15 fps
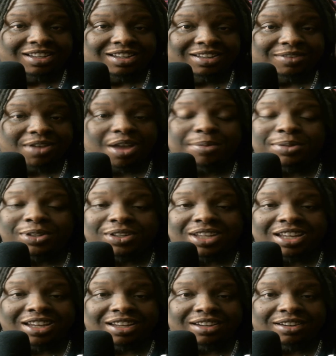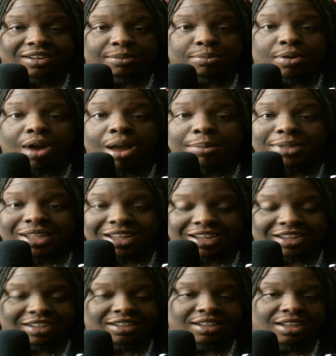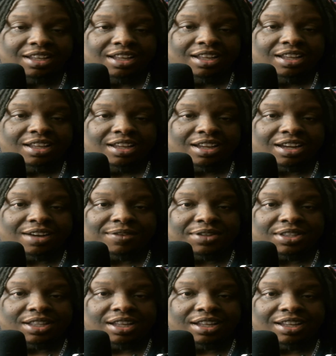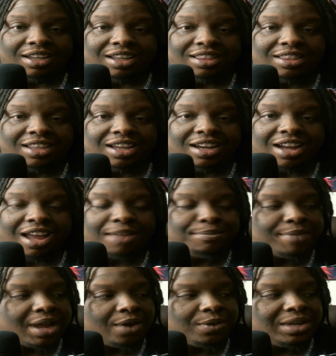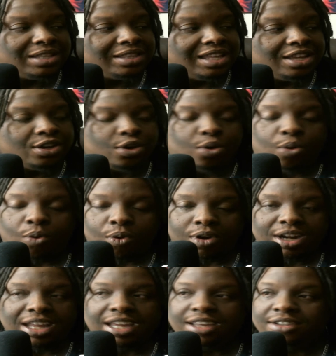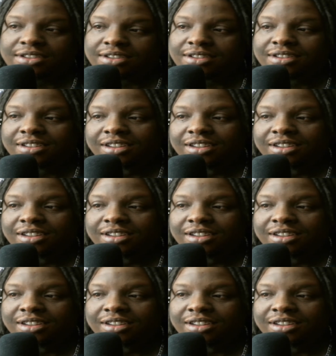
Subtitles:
Popular kid. Prom king. And everything. And then I married the corniest